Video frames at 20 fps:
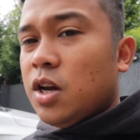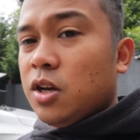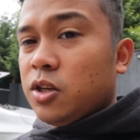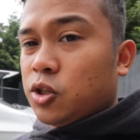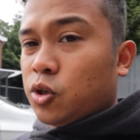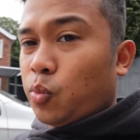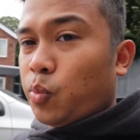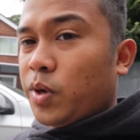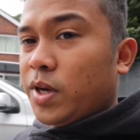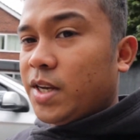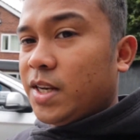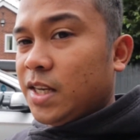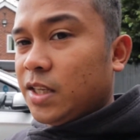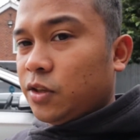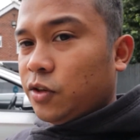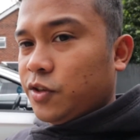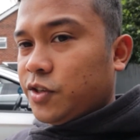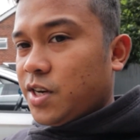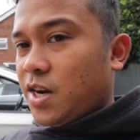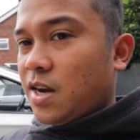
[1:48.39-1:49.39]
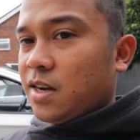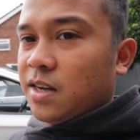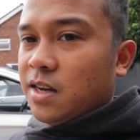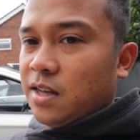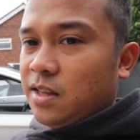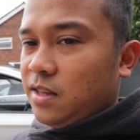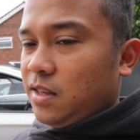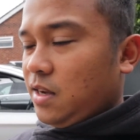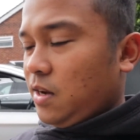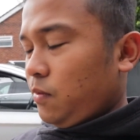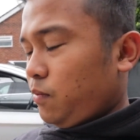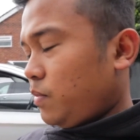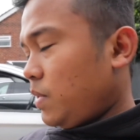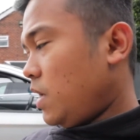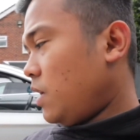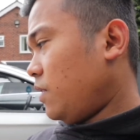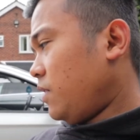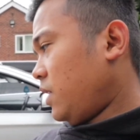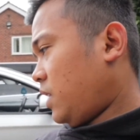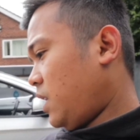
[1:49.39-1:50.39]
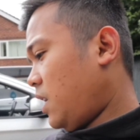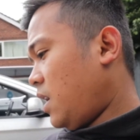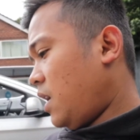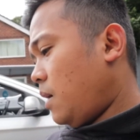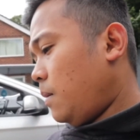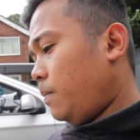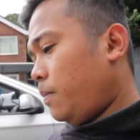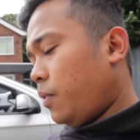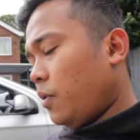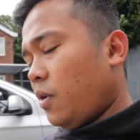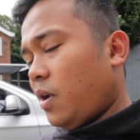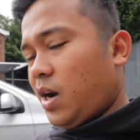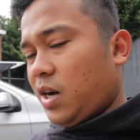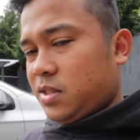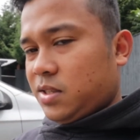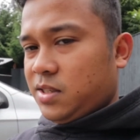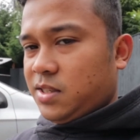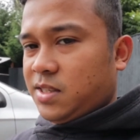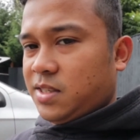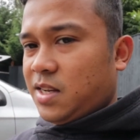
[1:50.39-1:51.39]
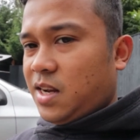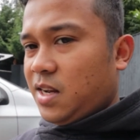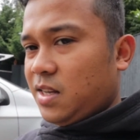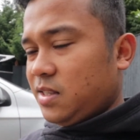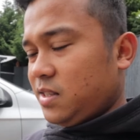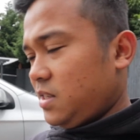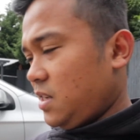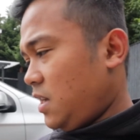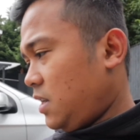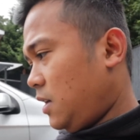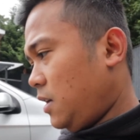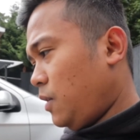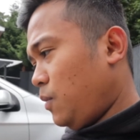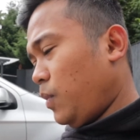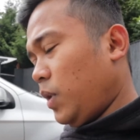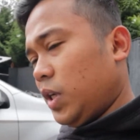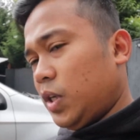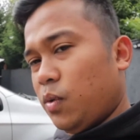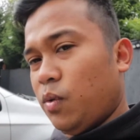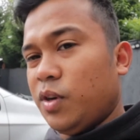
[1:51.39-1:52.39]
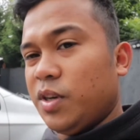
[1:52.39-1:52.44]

So we need to jack the rear of the car, put axle stands, and we'll go